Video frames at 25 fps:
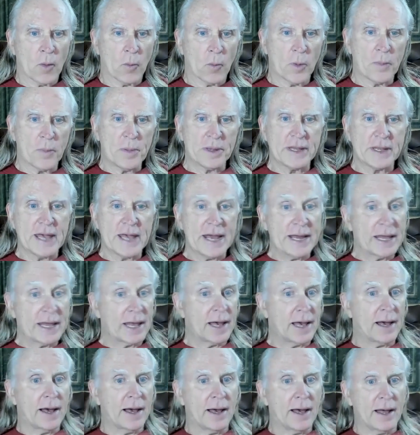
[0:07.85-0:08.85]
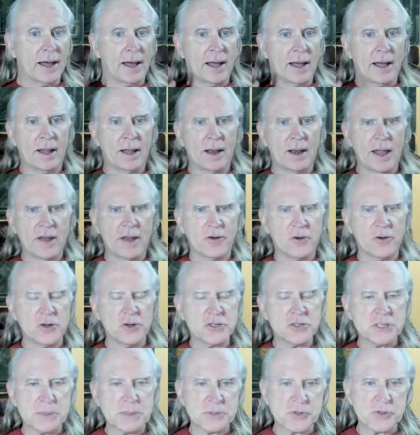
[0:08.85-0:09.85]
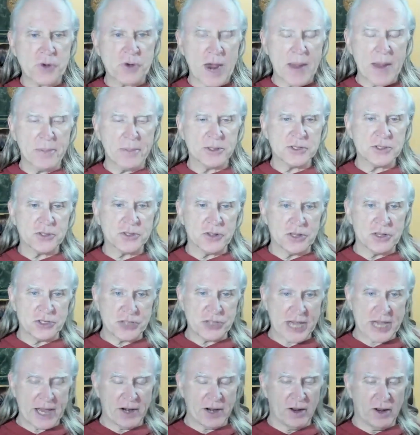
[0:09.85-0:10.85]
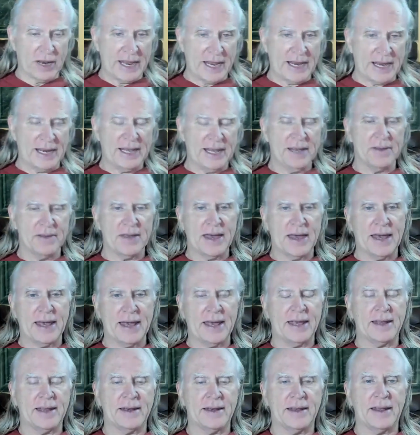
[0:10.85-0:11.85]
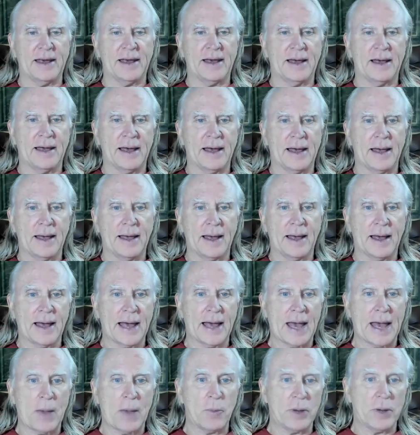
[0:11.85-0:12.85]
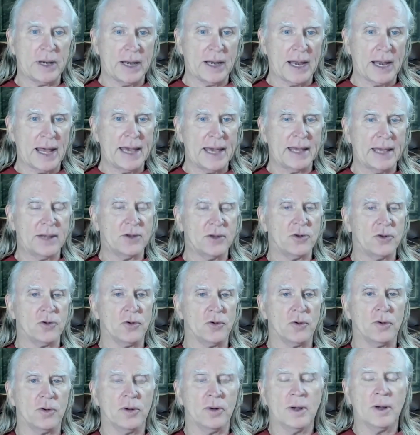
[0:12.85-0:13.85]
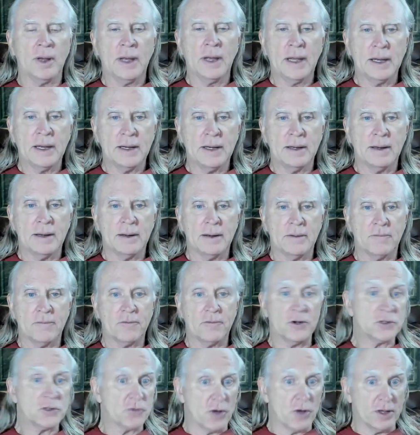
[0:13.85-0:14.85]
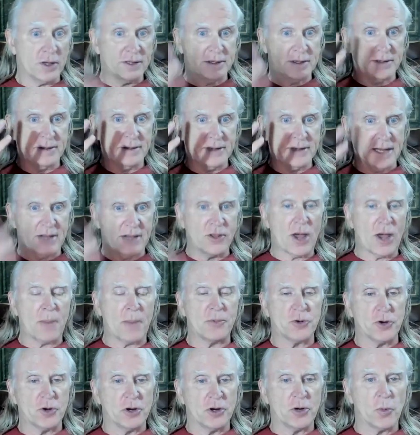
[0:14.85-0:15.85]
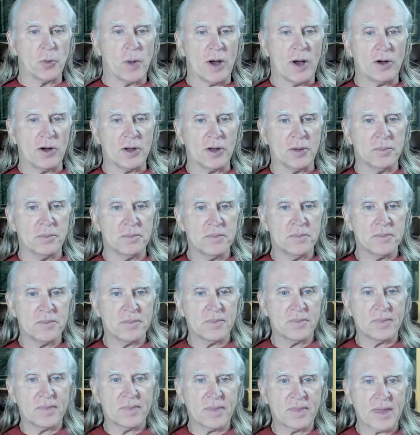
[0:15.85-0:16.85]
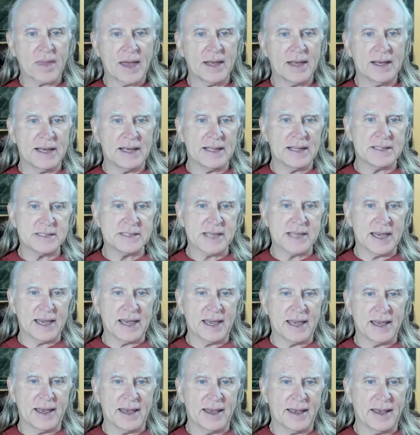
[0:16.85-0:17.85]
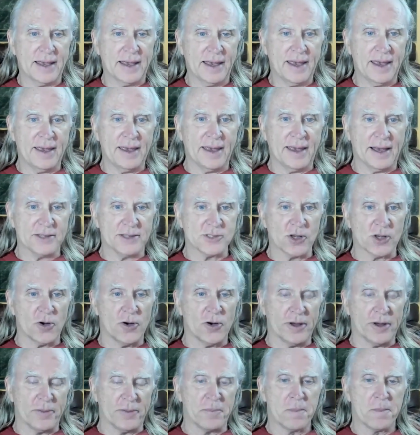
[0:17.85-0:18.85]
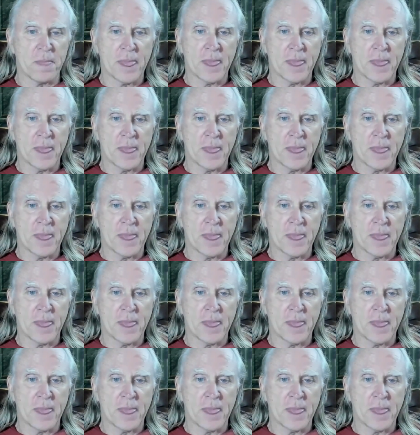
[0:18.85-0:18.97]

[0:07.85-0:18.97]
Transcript: We've been getting uh, a lot of new subscribers to the channel lately, and uh, I would like to, first of all, take the opportunity to welcome and say, hey, how's it going?